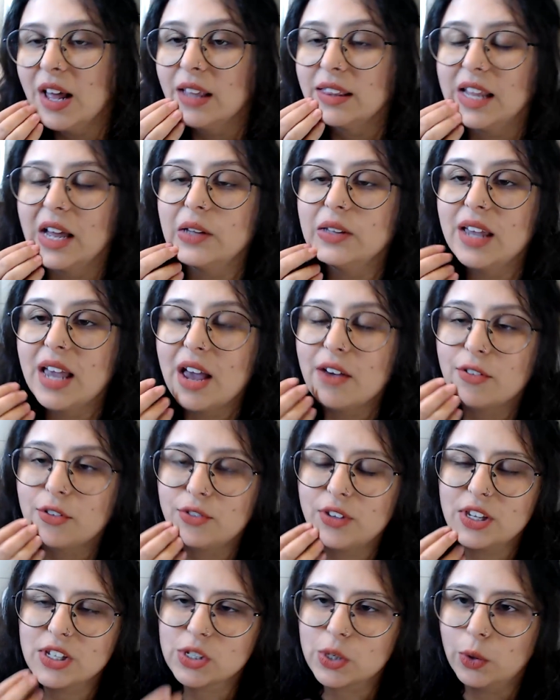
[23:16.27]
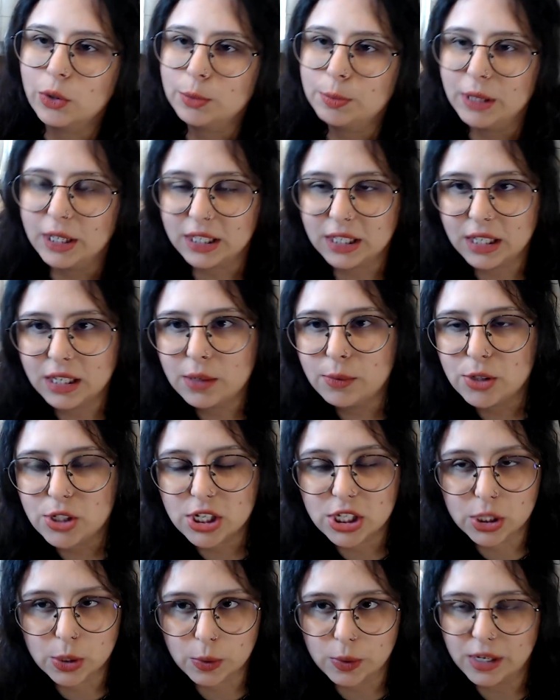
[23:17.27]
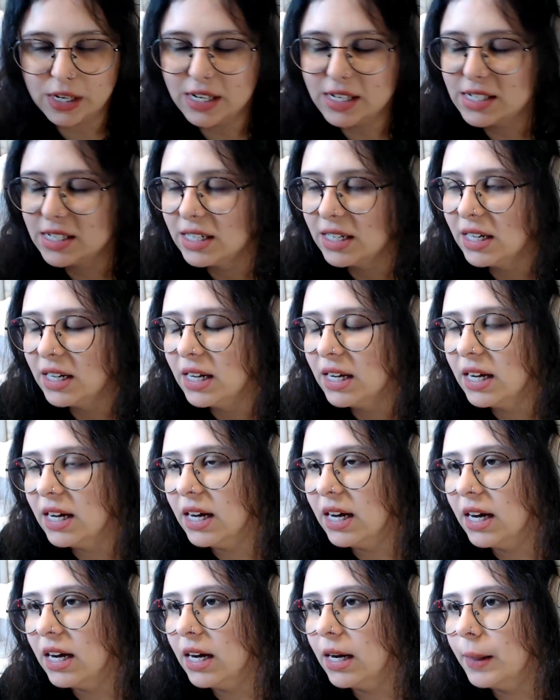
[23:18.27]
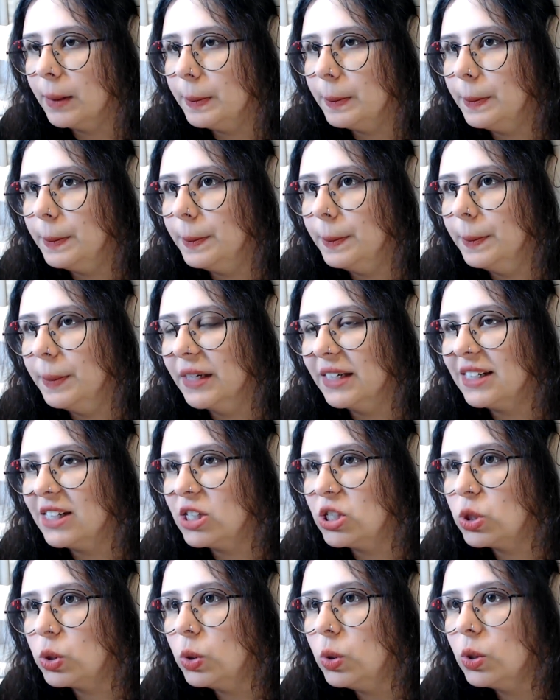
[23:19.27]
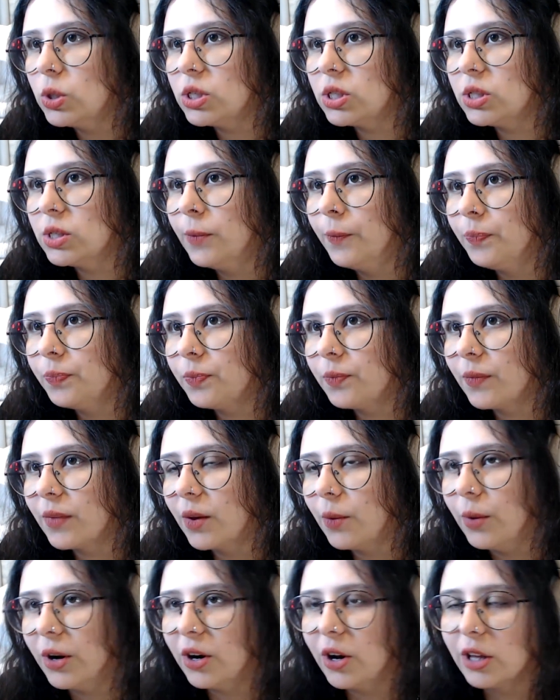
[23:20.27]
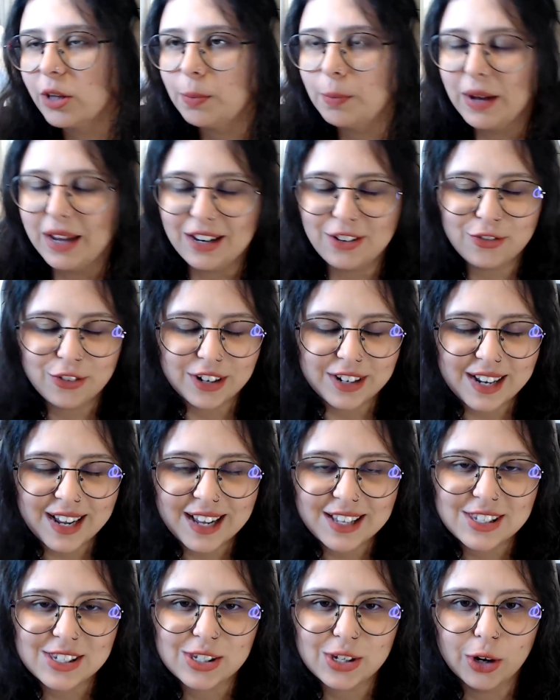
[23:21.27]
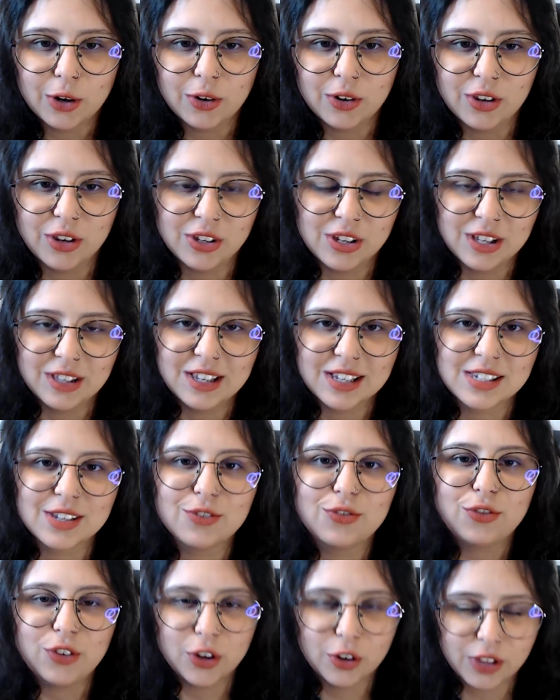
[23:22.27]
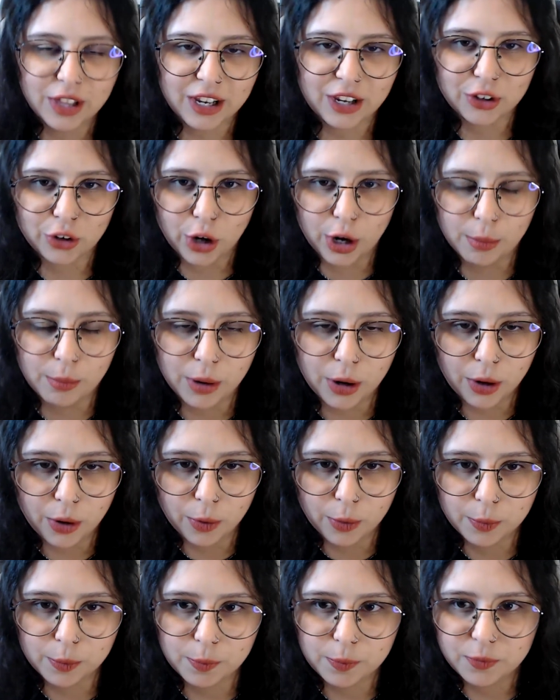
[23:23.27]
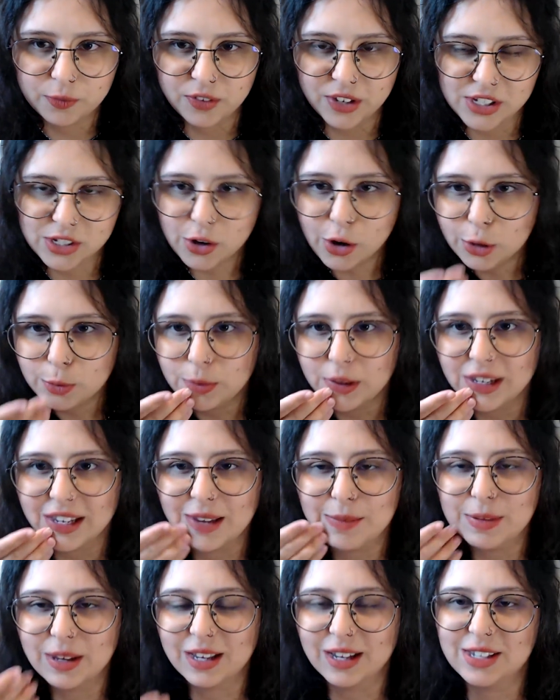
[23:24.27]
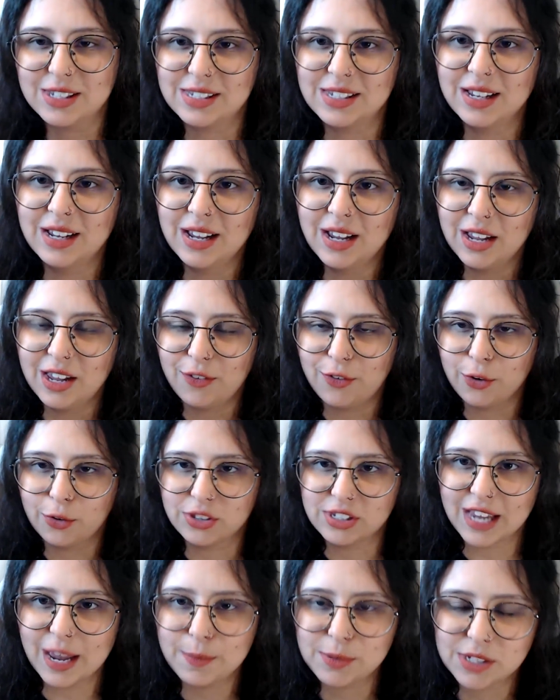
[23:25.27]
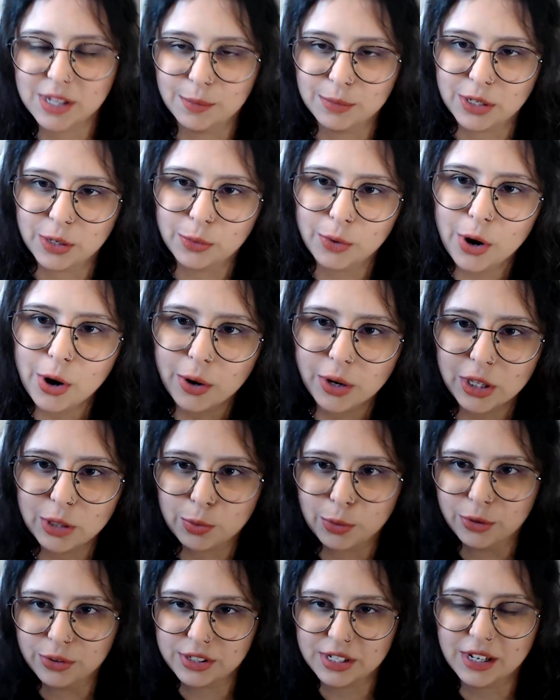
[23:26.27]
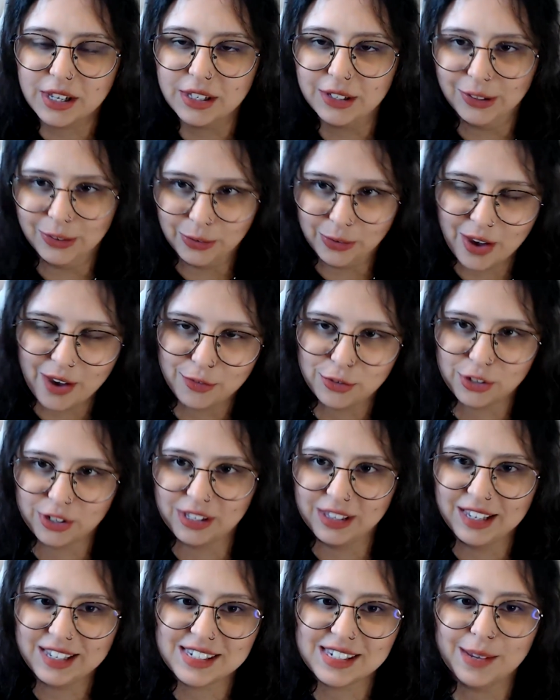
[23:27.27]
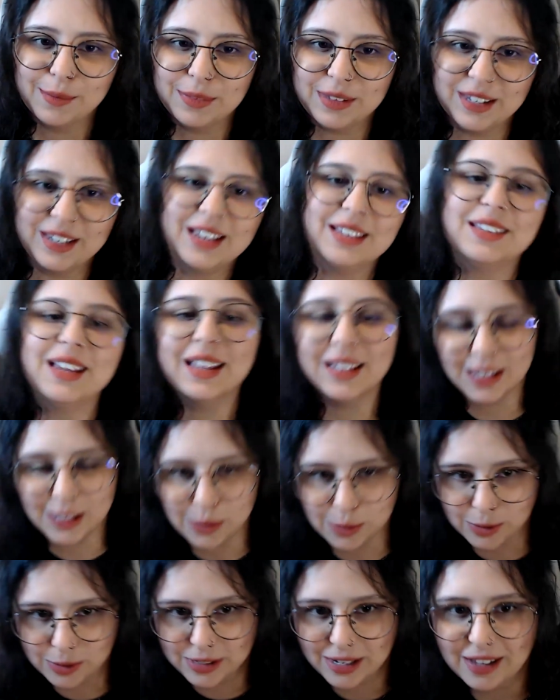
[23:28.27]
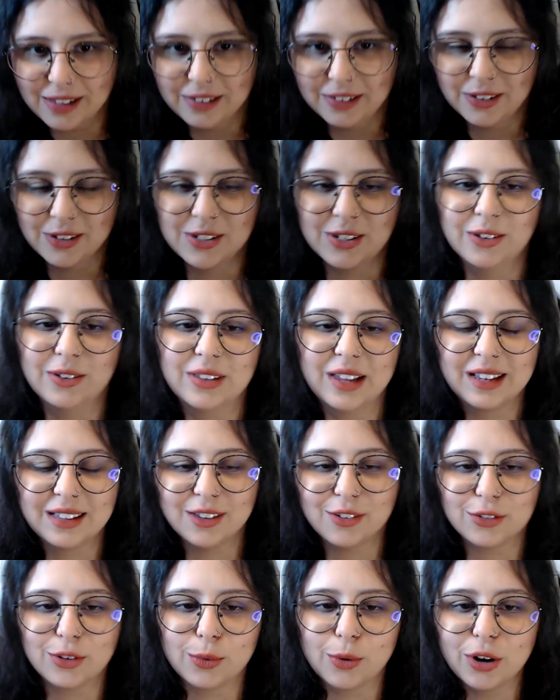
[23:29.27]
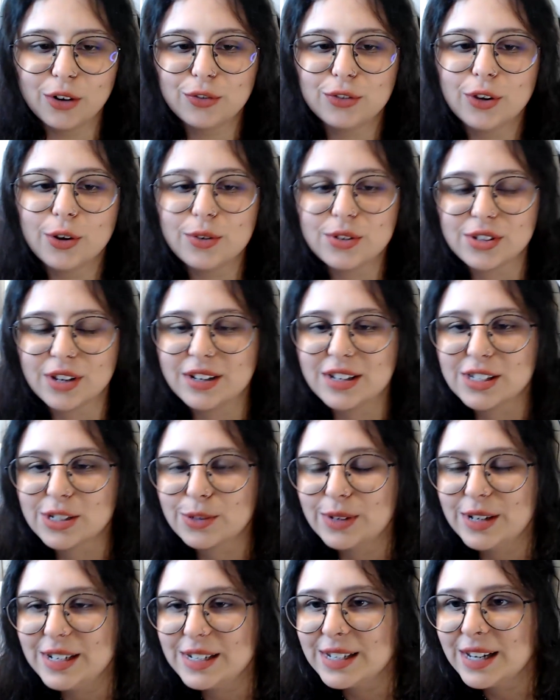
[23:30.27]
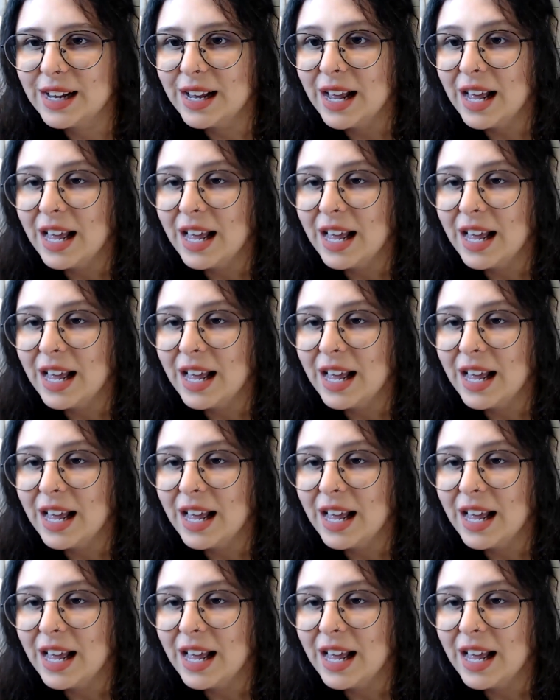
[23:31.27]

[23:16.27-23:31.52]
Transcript: Now they have a VS Code plugin, which is great, but the tools were not made for that, so it doesn't feel like a normal VS Code plugin because if you type something wrong, it won't tell you. You have to click something and then it will tell you. So like the workflow is not as great.